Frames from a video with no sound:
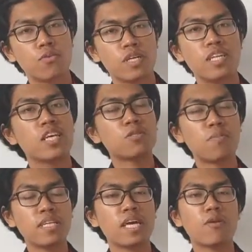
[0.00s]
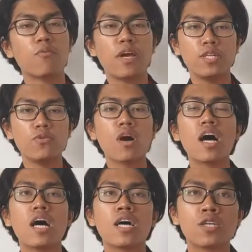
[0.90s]
It explains that when you
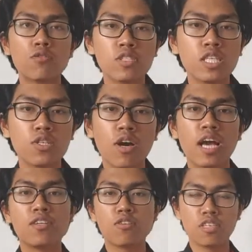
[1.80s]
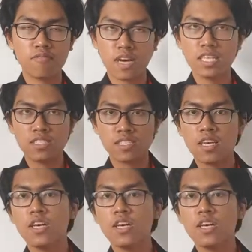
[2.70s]
are rooting your Android device,